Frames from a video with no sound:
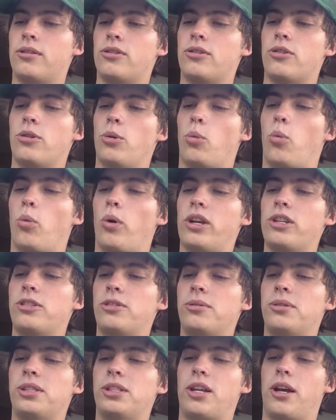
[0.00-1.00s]
So the
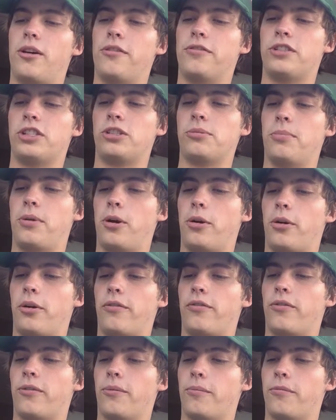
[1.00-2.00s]
wisps of
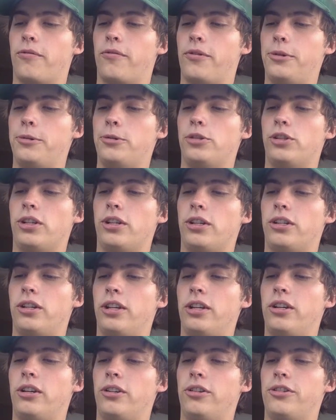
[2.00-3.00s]
smoke from Fuji
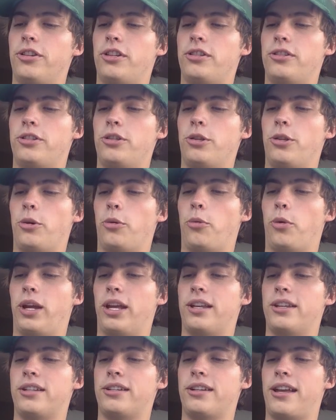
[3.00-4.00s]
yield to the
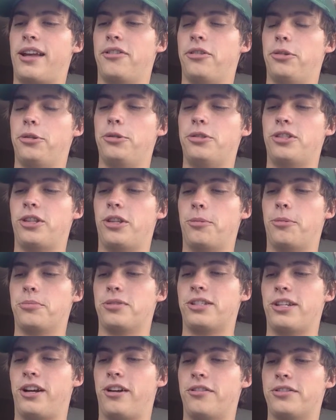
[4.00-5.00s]
wind and lose
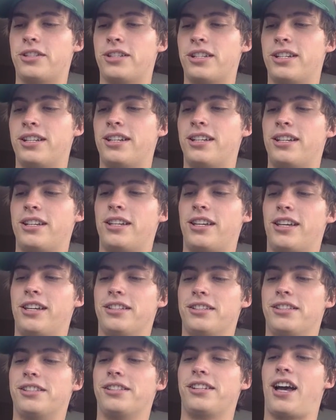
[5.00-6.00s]
themselves
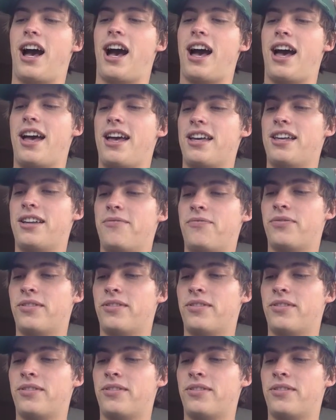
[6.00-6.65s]
in sky.